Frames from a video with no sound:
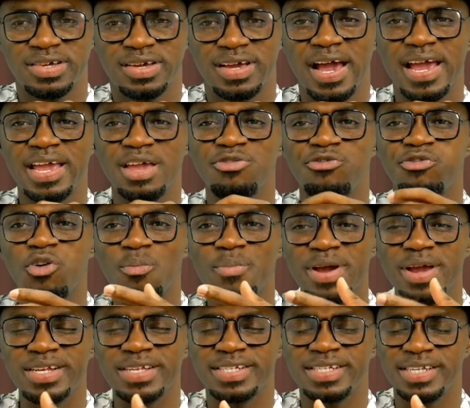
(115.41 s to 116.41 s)
e
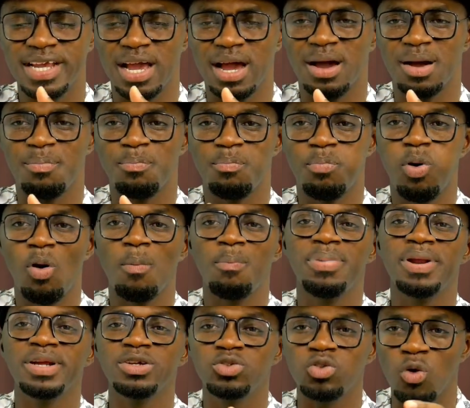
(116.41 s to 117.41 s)
information a
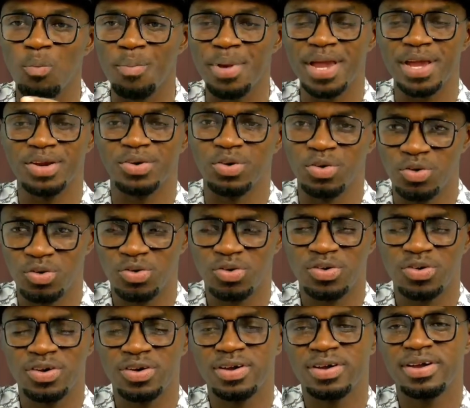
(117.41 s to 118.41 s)
public domain no
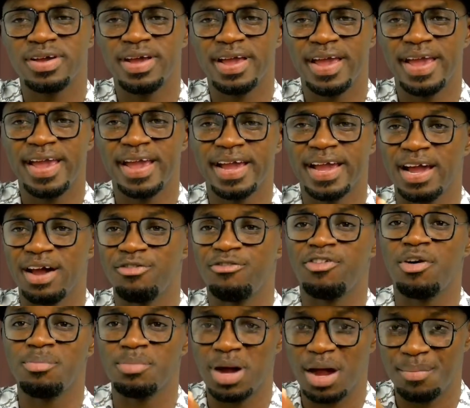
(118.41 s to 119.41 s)
e ka fa
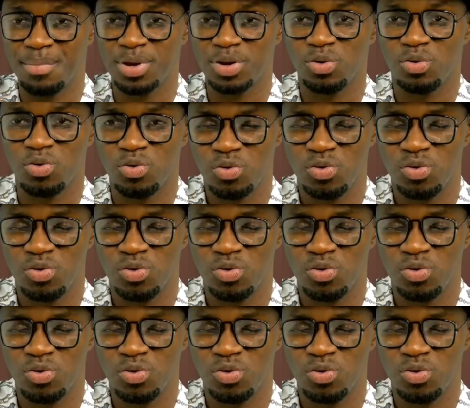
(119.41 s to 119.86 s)
maame no ho